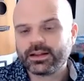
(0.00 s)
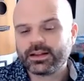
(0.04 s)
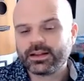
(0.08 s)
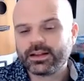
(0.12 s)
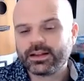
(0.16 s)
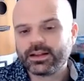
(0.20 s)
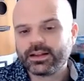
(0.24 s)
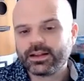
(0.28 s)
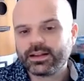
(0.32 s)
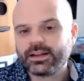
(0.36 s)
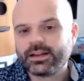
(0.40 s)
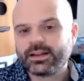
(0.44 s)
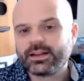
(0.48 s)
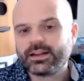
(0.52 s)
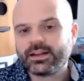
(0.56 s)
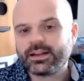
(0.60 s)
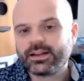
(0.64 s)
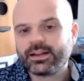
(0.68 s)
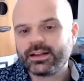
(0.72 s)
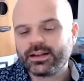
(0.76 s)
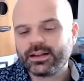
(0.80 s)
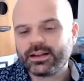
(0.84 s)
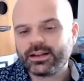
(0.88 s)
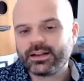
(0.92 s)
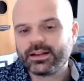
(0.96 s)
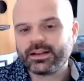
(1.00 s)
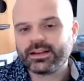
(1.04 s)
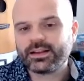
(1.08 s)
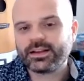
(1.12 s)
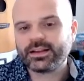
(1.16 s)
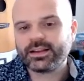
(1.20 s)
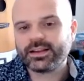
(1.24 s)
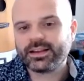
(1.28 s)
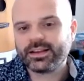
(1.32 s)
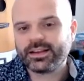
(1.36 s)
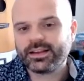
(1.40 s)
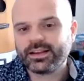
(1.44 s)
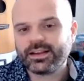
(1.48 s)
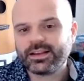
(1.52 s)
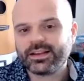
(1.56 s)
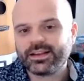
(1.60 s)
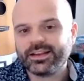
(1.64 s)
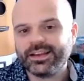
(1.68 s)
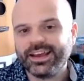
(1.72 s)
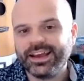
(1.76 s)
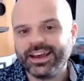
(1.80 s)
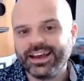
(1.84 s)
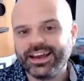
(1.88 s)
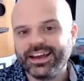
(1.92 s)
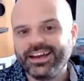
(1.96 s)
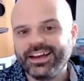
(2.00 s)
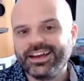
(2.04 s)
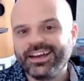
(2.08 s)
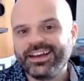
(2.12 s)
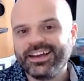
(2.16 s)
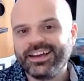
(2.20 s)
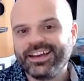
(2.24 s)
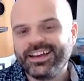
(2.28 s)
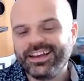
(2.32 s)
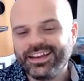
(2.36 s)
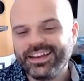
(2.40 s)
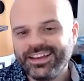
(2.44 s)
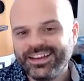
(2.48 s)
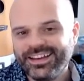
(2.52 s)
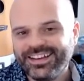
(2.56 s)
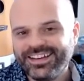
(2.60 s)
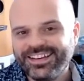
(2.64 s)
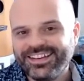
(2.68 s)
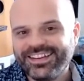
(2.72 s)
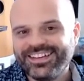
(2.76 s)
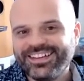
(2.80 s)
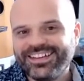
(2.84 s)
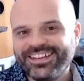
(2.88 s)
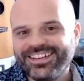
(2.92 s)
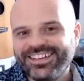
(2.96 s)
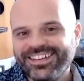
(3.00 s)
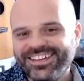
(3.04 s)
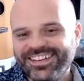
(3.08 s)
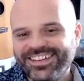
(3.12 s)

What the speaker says: The person shown says nothing.